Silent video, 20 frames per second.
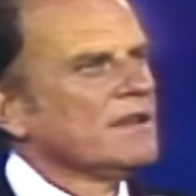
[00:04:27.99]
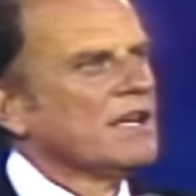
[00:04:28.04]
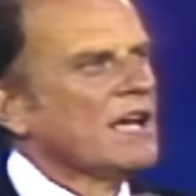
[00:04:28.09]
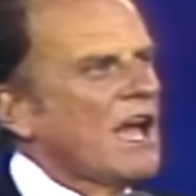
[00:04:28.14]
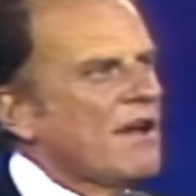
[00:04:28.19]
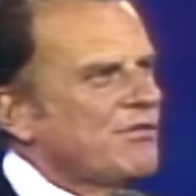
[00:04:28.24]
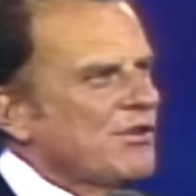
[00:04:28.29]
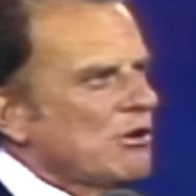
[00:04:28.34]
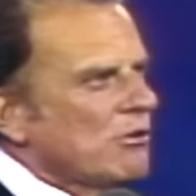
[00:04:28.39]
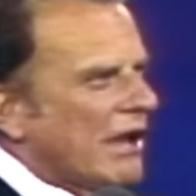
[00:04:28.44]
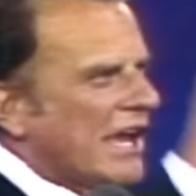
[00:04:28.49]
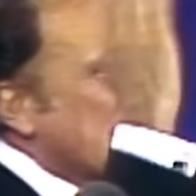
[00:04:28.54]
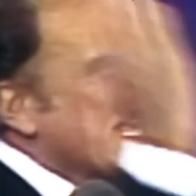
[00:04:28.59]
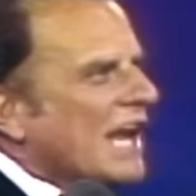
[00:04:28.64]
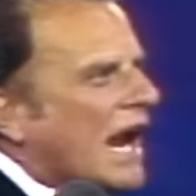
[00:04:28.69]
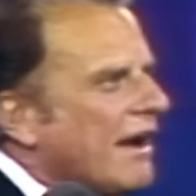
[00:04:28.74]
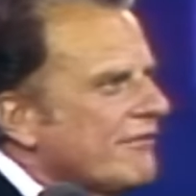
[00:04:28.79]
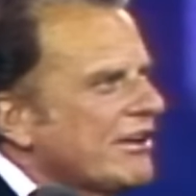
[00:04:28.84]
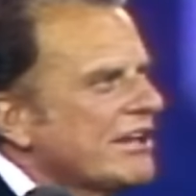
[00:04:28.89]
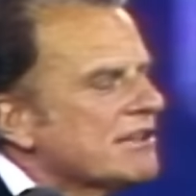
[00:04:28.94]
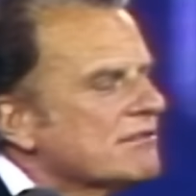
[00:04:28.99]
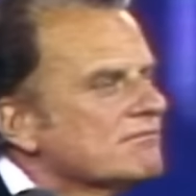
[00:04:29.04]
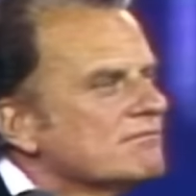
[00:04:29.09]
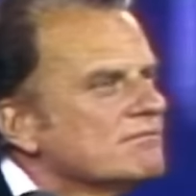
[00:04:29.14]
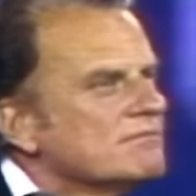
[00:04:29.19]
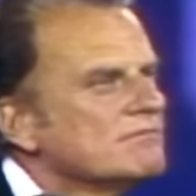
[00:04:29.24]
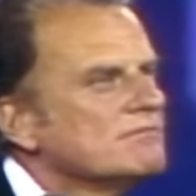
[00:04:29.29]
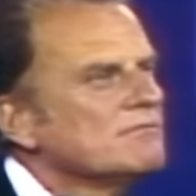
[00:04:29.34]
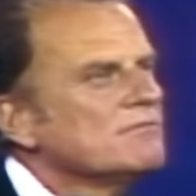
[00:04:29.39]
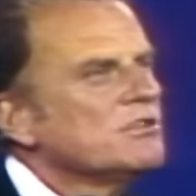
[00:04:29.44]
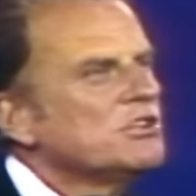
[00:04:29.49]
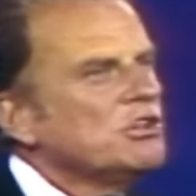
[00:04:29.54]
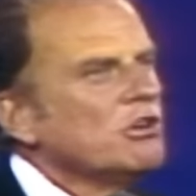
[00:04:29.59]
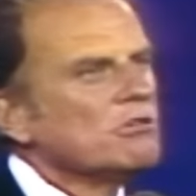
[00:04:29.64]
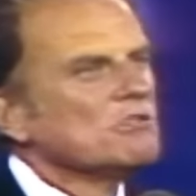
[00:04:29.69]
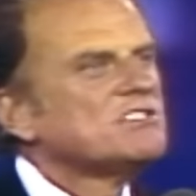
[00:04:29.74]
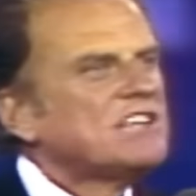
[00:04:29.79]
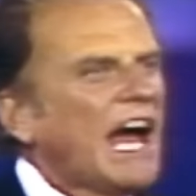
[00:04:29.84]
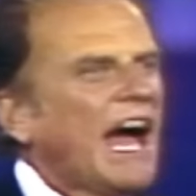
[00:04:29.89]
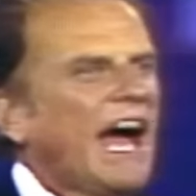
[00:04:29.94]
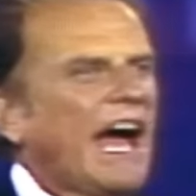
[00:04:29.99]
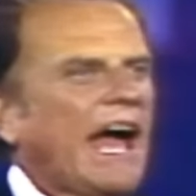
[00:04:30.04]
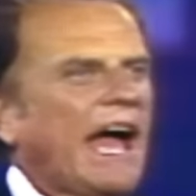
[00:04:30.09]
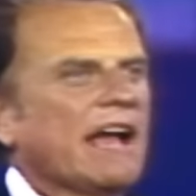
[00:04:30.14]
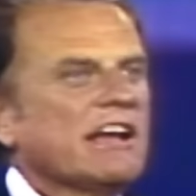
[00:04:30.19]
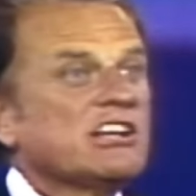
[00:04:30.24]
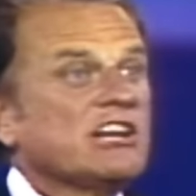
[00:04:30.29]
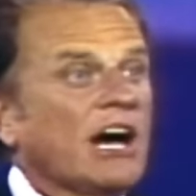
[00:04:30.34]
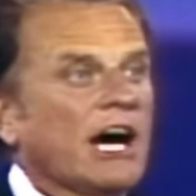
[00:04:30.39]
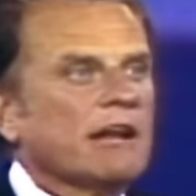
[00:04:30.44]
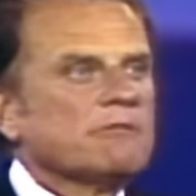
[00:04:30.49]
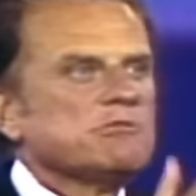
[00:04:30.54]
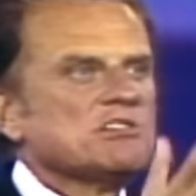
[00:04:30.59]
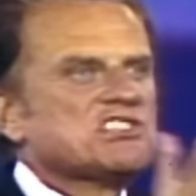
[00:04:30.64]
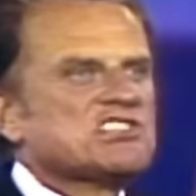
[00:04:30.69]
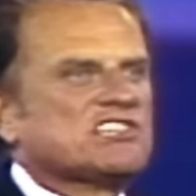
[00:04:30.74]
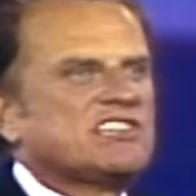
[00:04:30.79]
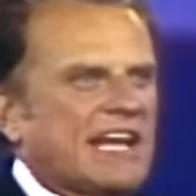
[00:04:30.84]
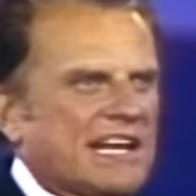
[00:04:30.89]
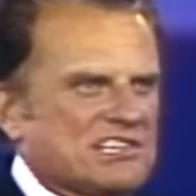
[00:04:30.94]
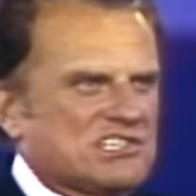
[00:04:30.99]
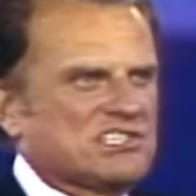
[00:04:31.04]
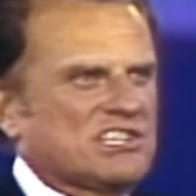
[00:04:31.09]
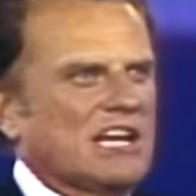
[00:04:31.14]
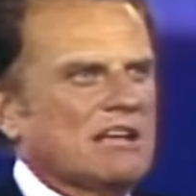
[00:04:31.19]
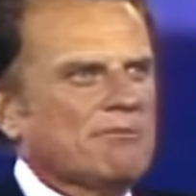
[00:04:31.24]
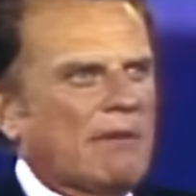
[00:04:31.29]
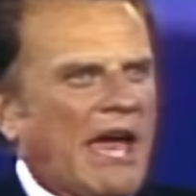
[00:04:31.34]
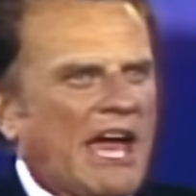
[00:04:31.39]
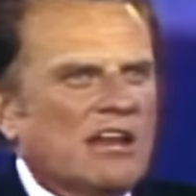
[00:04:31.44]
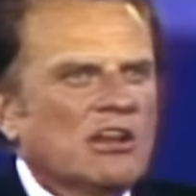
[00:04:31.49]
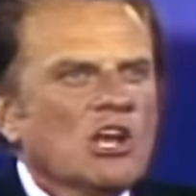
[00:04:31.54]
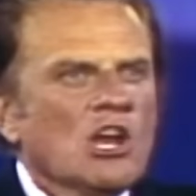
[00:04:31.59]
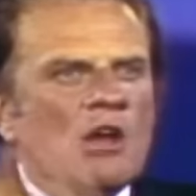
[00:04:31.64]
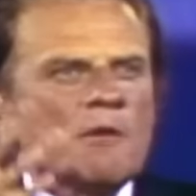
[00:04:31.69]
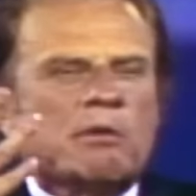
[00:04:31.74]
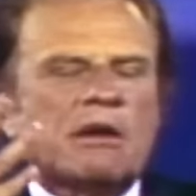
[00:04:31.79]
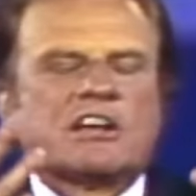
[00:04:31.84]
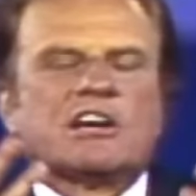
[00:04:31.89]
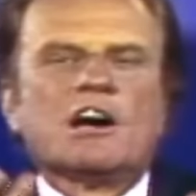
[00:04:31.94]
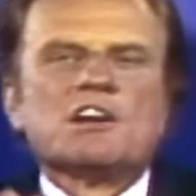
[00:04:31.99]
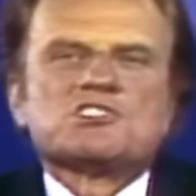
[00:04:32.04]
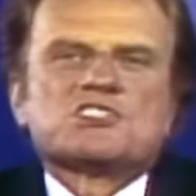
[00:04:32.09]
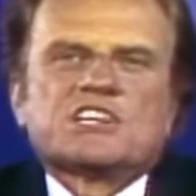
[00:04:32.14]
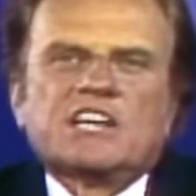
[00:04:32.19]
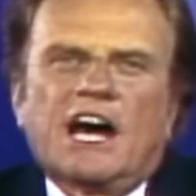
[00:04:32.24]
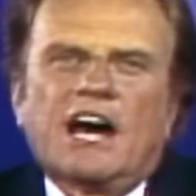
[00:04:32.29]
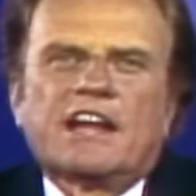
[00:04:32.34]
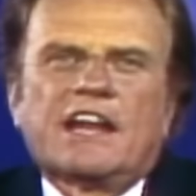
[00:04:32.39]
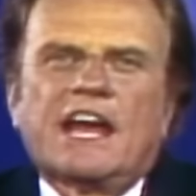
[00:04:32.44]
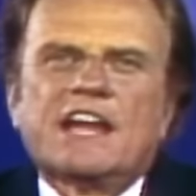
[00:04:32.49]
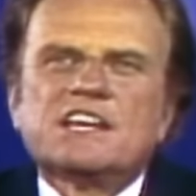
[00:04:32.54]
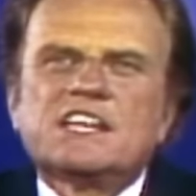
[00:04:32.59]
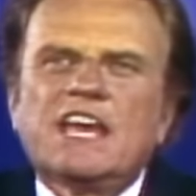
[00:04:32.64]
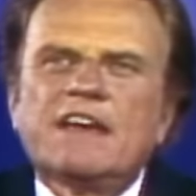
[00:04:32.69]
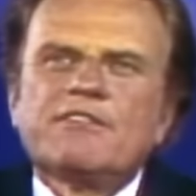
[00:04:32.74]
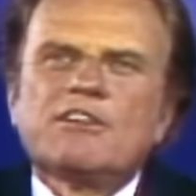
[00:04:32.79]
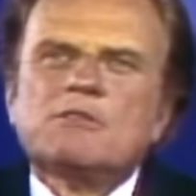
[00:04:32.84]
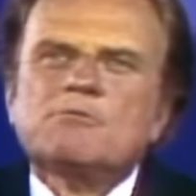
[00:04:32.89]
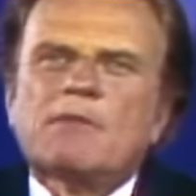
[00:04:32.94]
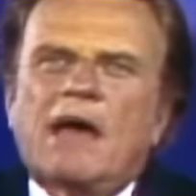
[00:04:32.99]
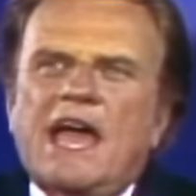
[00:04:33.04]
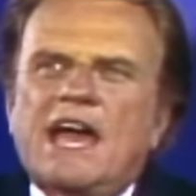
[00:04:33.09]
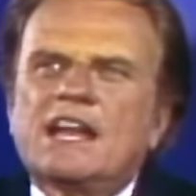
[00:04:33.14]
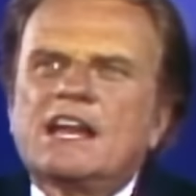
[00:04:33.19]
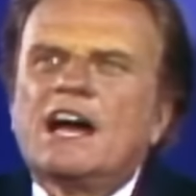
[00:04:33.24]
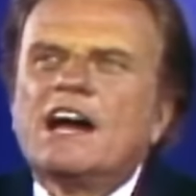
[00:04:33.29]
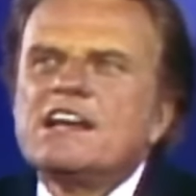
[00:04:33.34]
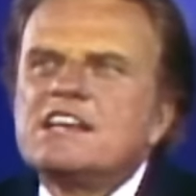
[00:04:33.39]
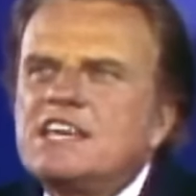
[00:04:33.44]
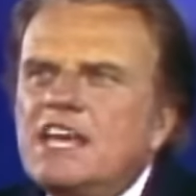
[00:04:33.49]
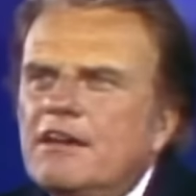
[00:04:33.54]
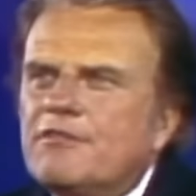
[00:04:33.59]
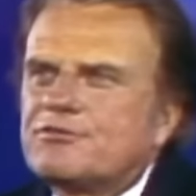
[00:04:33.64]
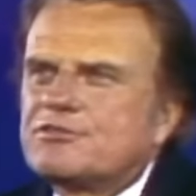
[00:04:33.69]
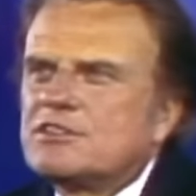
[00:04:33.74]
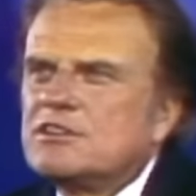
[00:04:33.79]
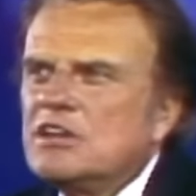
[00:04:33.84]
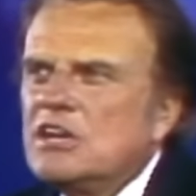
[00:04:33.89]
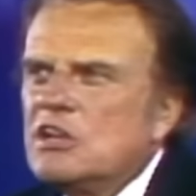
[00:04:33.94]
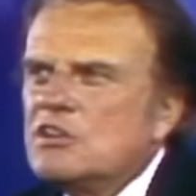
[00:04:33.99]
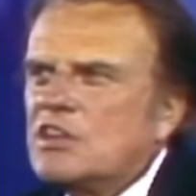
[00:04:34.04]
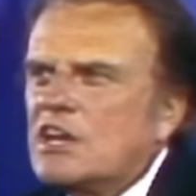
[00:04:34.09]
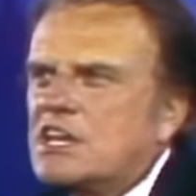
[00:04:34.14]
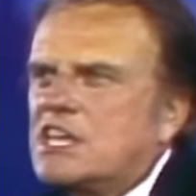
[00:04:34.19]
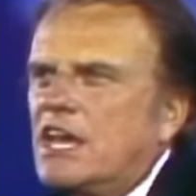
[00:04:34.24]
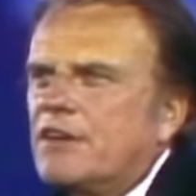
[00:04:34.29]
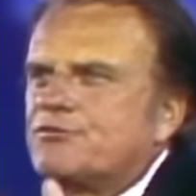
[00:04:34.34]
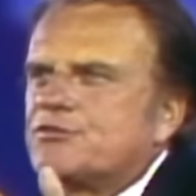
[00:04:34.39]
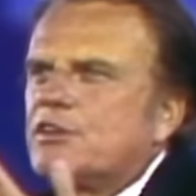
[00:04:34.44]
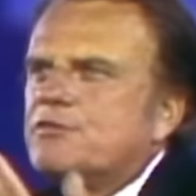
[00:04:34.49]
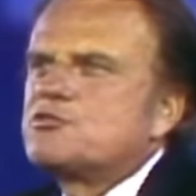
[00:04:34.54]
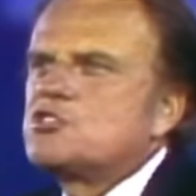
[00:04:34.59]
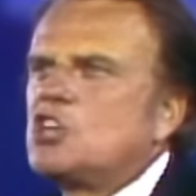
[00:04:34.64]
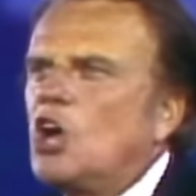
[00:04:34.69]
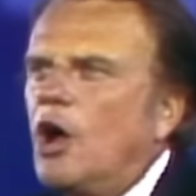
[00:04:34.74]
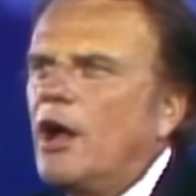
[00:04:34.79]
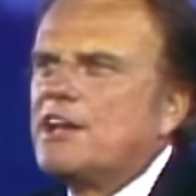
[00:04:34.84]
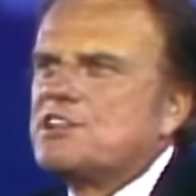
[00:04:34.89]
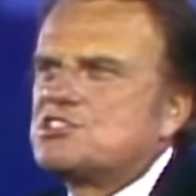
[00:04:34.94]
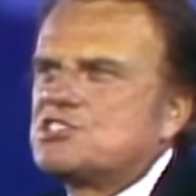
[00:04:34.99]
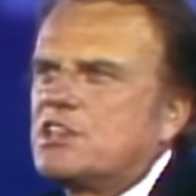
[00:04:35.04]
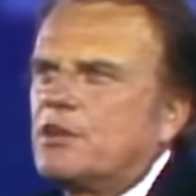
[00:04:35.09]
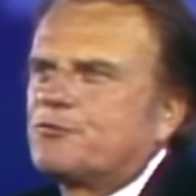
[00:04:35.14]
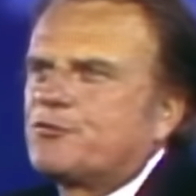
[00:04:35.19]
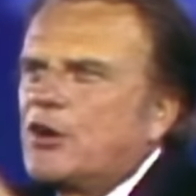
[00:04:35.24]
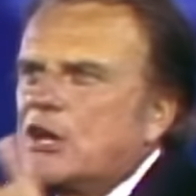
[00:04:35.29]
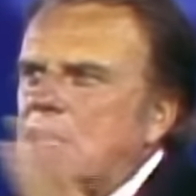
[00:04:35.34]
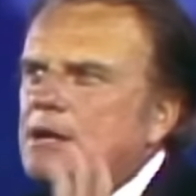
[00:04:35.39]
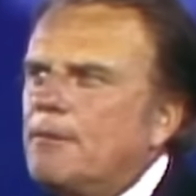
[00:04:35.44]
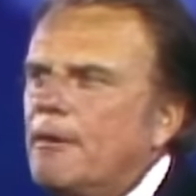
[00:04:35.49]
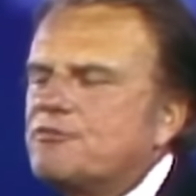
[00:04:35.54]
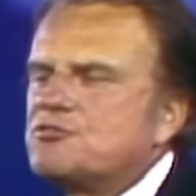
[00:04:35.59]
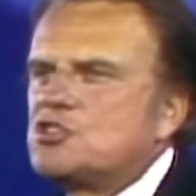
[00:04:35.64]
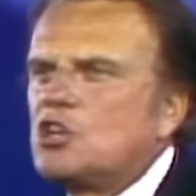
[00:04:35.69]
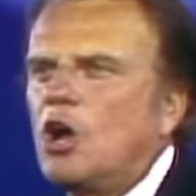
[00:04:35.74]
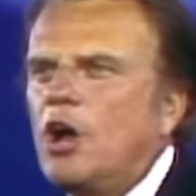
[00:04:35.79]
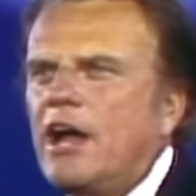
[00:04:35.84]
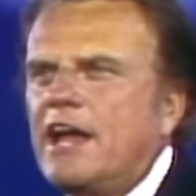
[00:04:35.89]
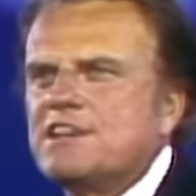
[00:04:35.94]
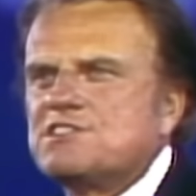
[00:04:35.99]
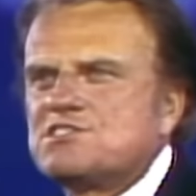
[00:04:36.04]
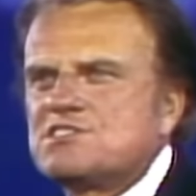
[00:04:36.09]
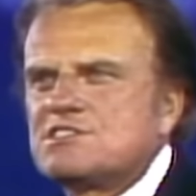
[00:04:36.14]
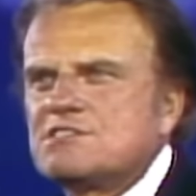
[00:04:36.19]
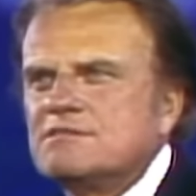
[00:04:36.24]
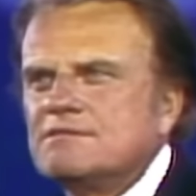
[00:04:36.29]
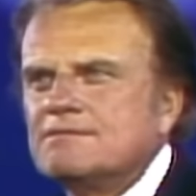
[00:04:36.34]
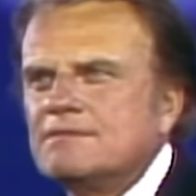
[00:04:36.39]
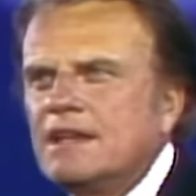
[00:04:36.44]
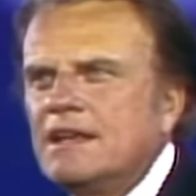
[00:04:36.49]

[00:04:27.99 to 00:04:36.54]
If you eat of it, you'll die. God was testing man, because God had given man a gift, the gift of choice, the freedom of choice.